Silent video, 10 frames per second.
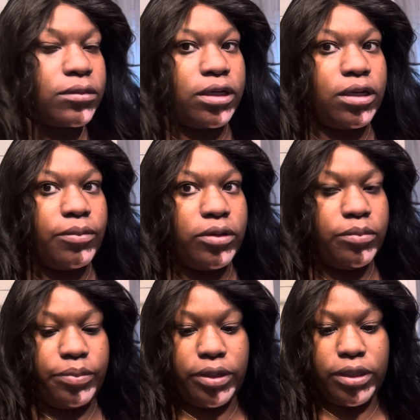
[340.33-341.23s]
And I'm only
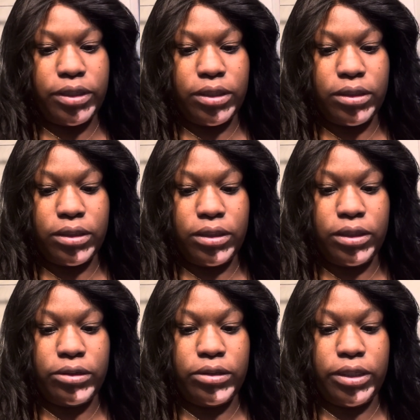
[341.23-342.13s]
putting
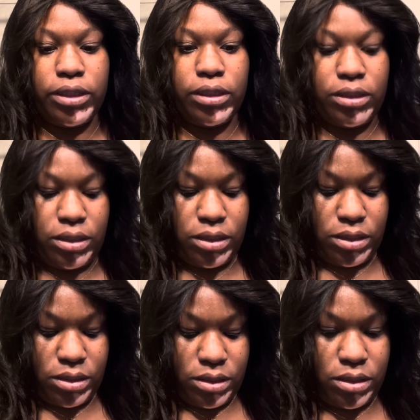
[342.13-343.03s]
literally
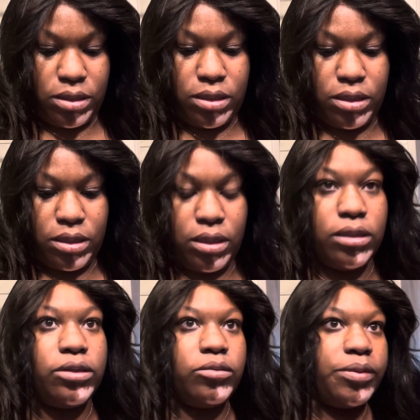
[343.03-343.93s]
a
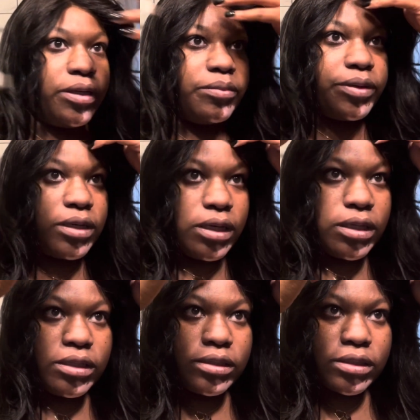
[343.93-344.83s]
little bit
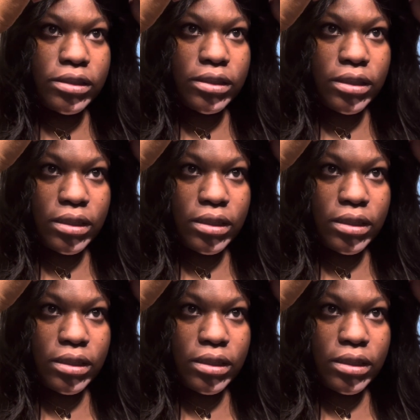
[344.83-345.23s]
because